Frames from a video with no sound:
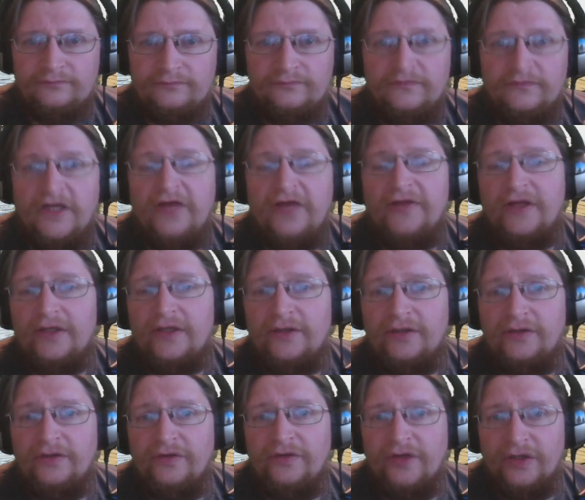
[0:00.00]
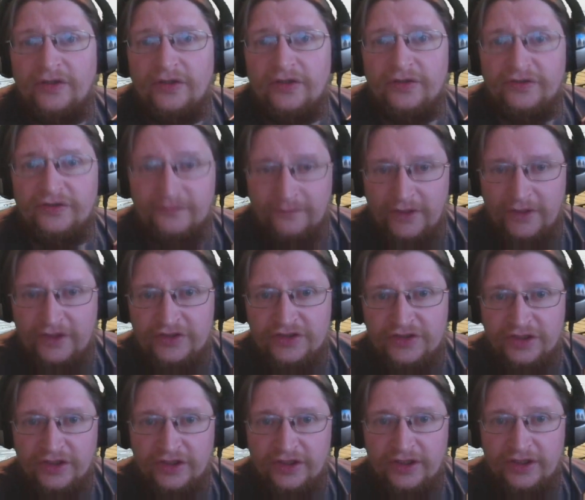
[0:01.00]
And then the cooked meat
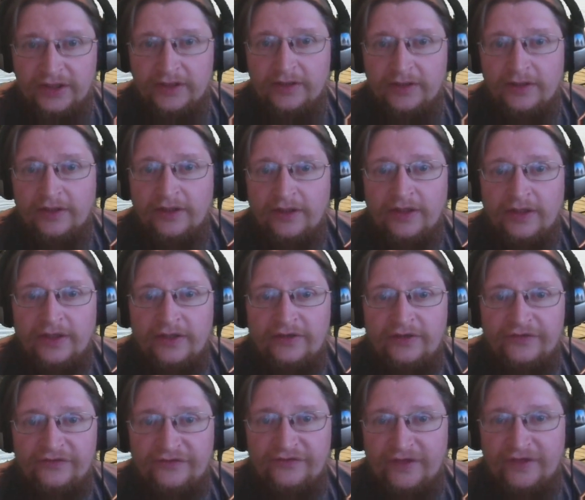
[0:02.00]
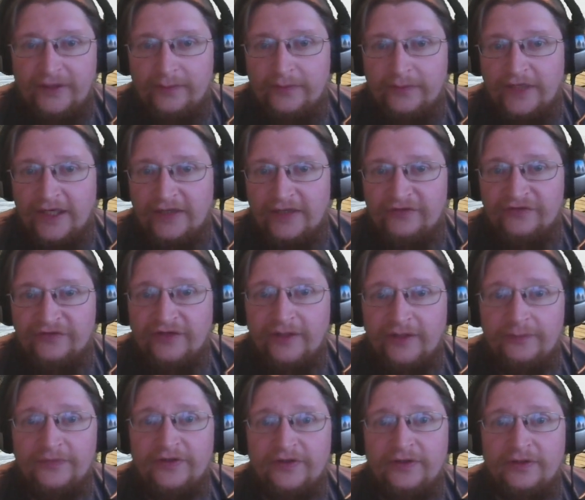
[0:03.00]
jerky, same
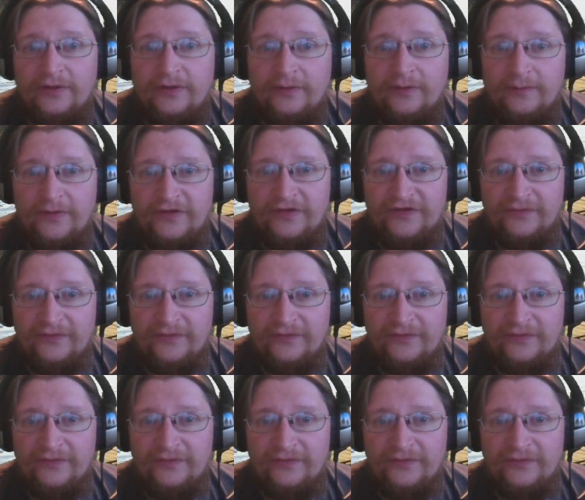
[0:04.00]
concept, a piece of